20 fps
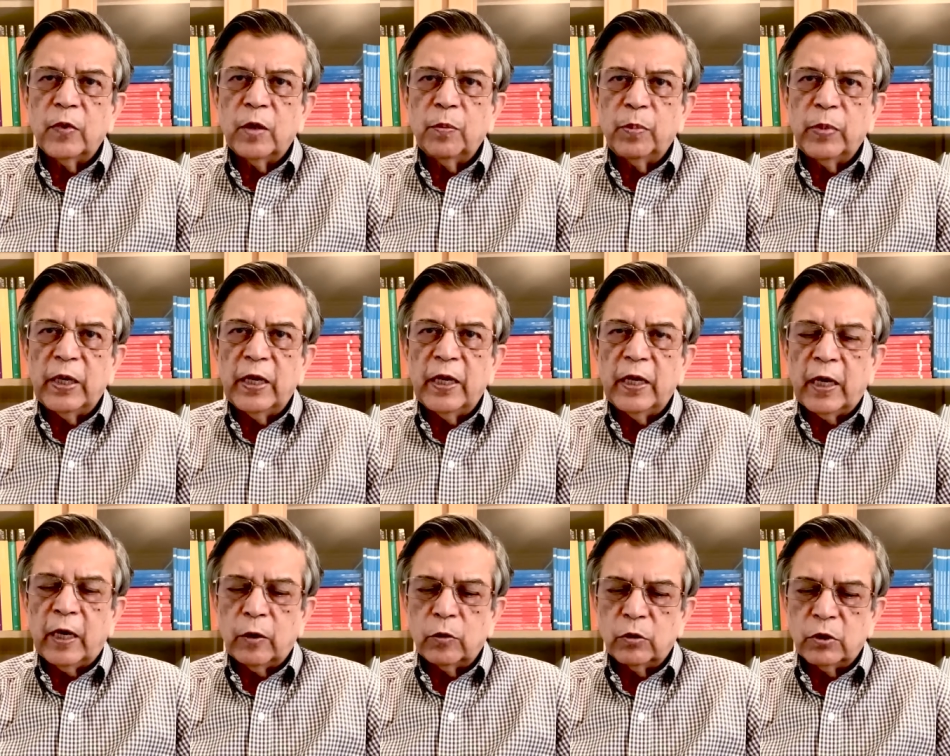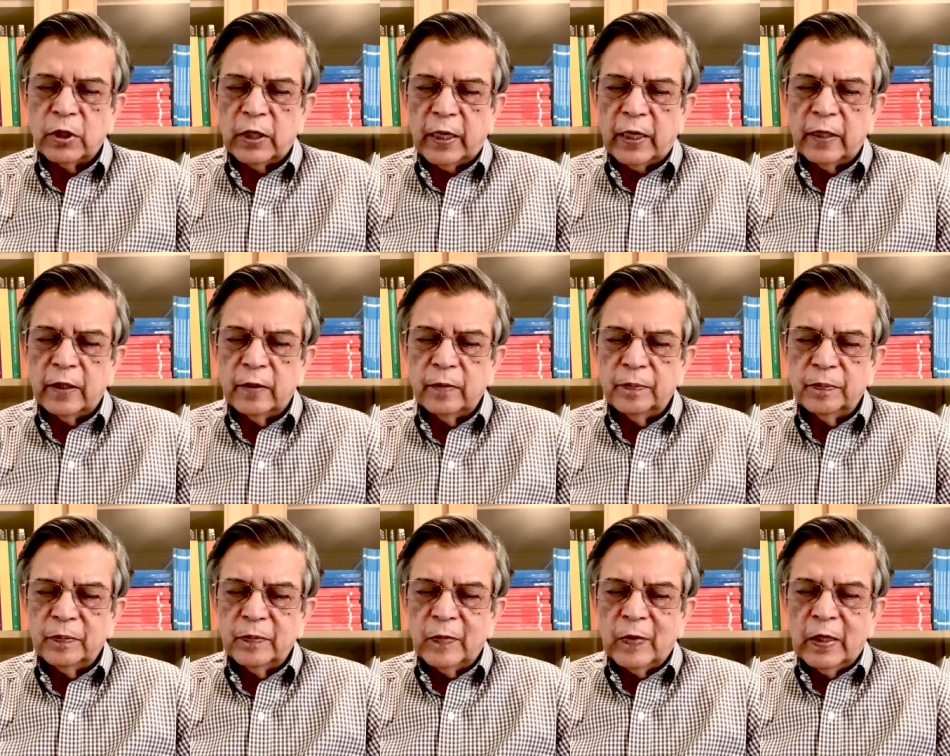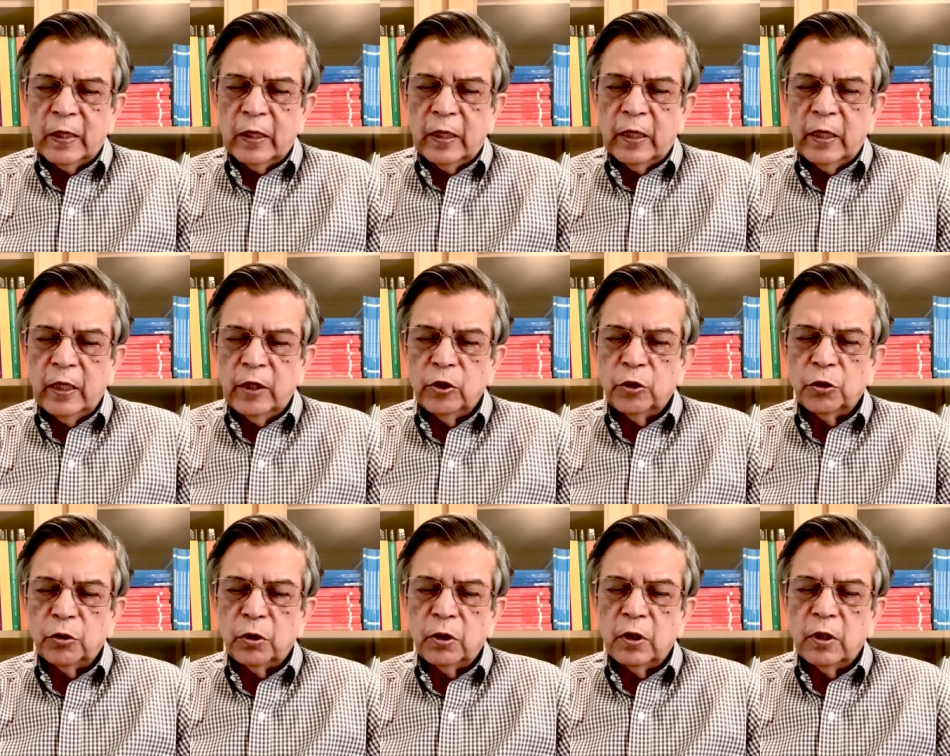play outside. He
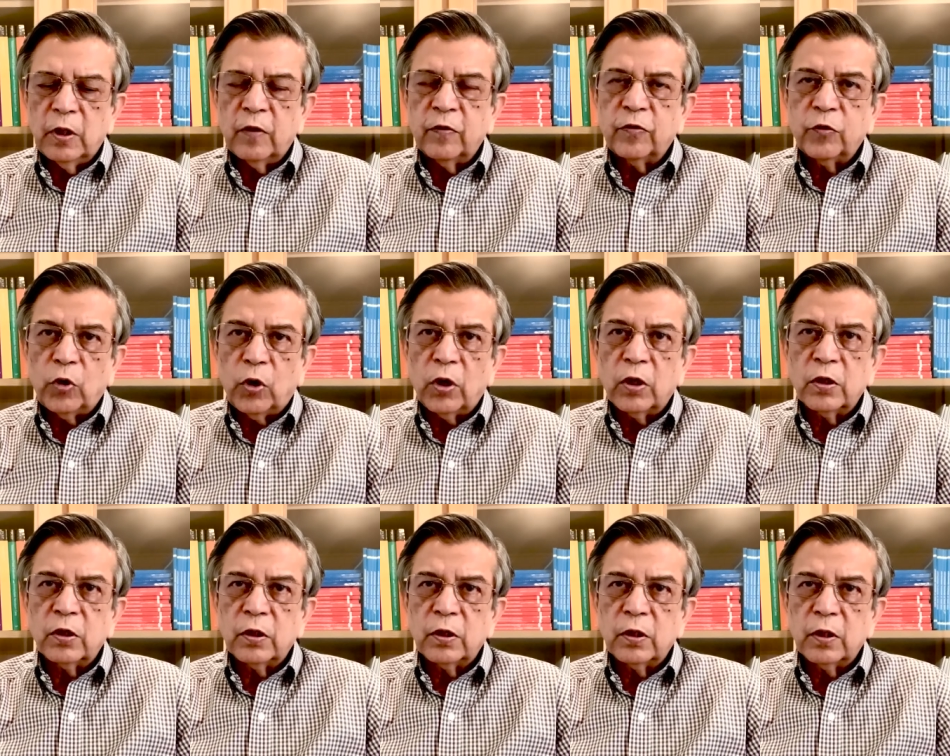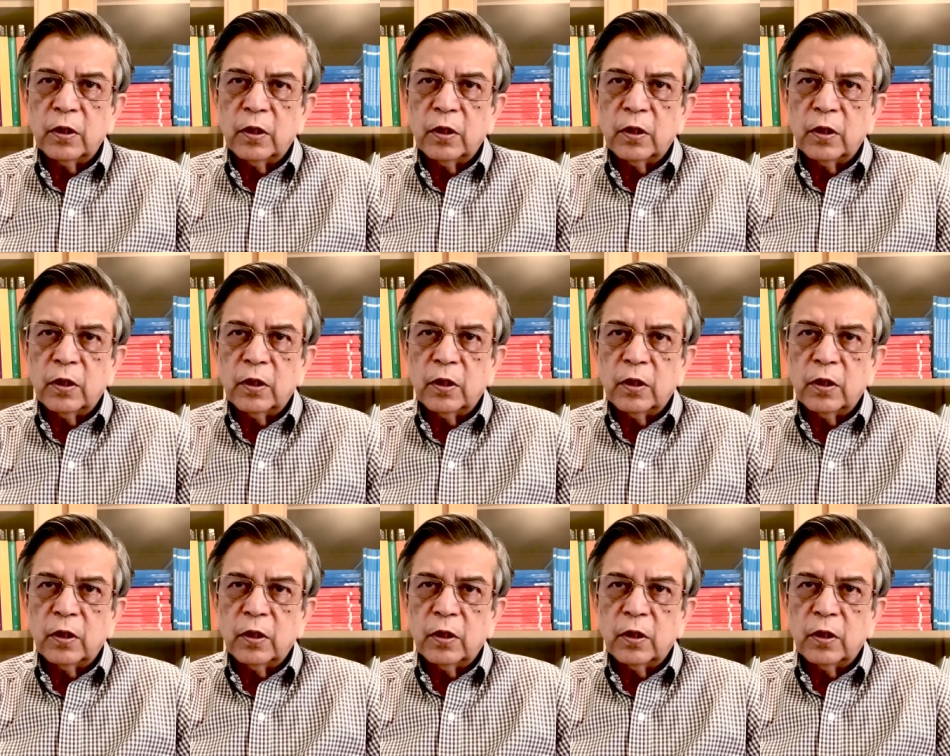should, of course,